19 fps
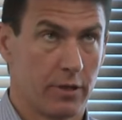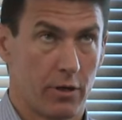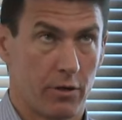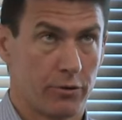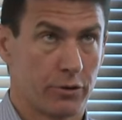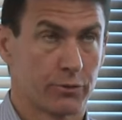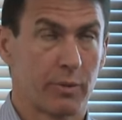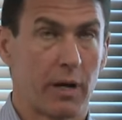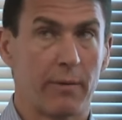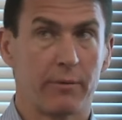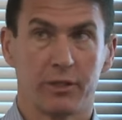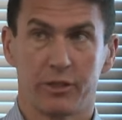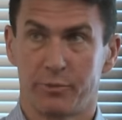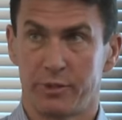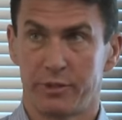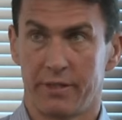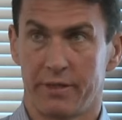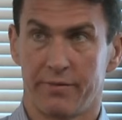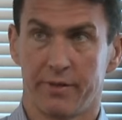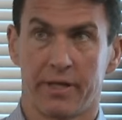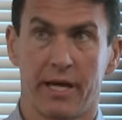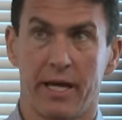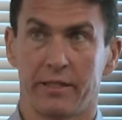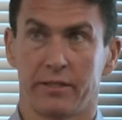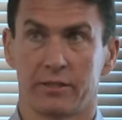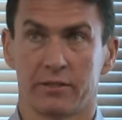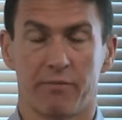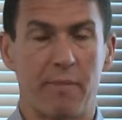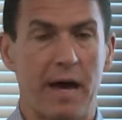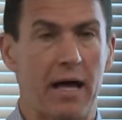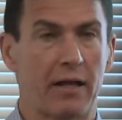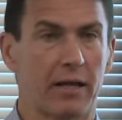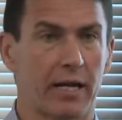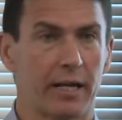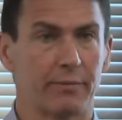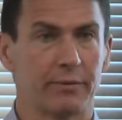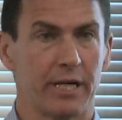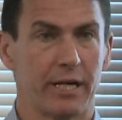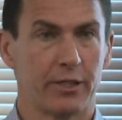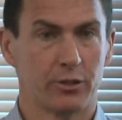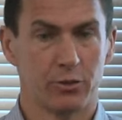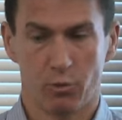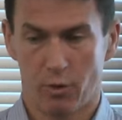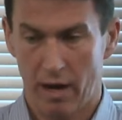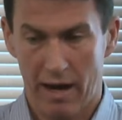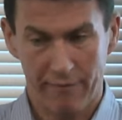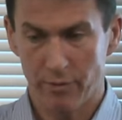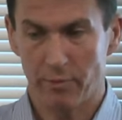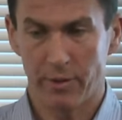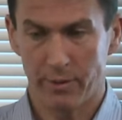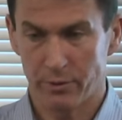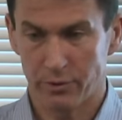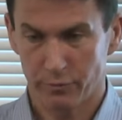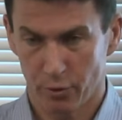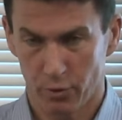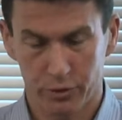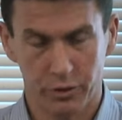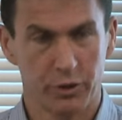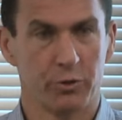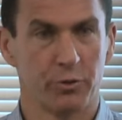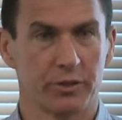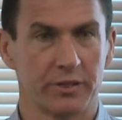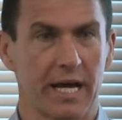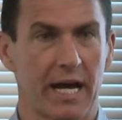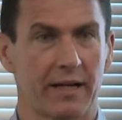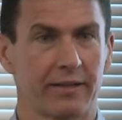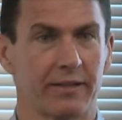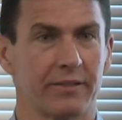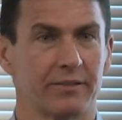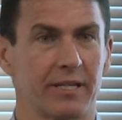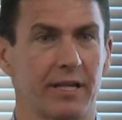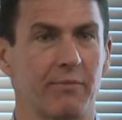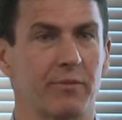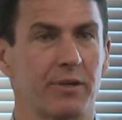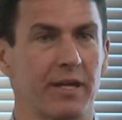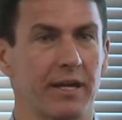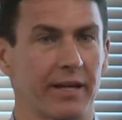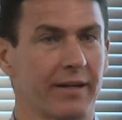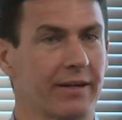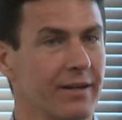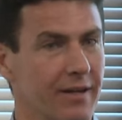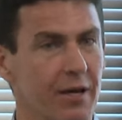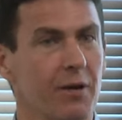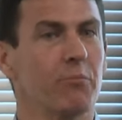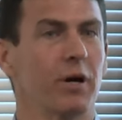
you know, there's probably specific cases of maladaptation where everybody was forced to do exactly the same thing.